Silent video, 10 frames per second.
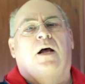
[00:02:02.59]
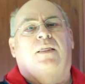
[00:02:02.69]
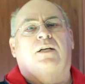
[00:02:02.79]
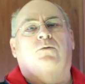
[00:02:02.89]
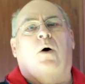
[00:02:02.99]

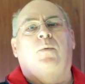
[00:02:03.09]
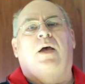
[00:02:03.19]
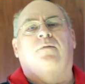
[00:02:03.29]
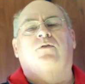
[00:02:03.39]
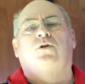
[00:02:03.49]
That's why
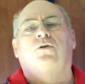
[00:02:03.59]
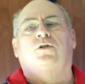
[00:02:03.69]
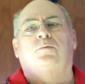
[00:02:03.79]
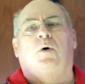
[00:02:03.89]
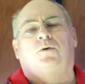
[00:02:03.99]
we have 2
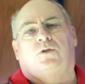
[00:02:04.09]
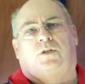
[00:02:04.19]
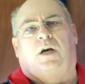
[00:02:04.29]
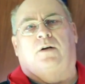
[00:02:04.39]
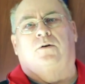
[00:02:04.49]
smoke
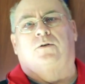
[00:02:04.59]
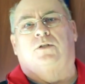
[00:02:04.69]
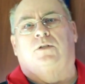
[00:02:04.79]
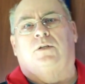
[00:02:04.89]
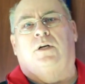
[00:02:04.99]
detectors